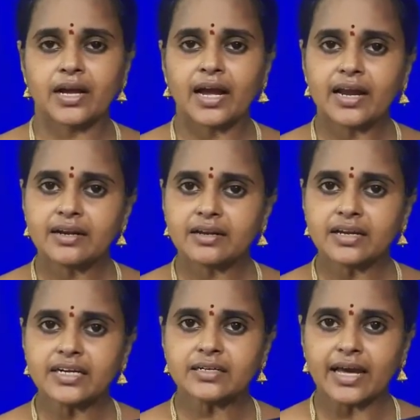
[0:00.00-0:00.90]
and
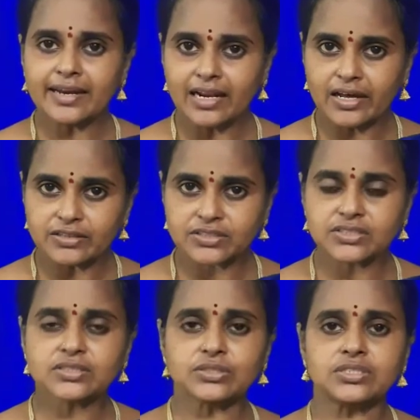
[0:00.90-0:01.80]
it
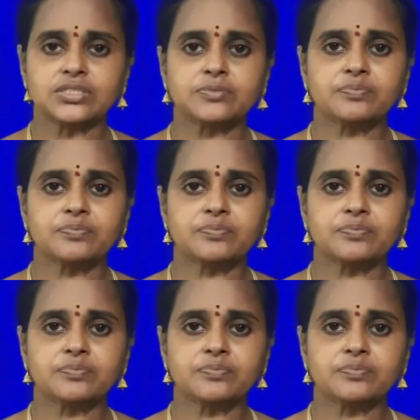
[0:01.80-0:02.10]
analyzes it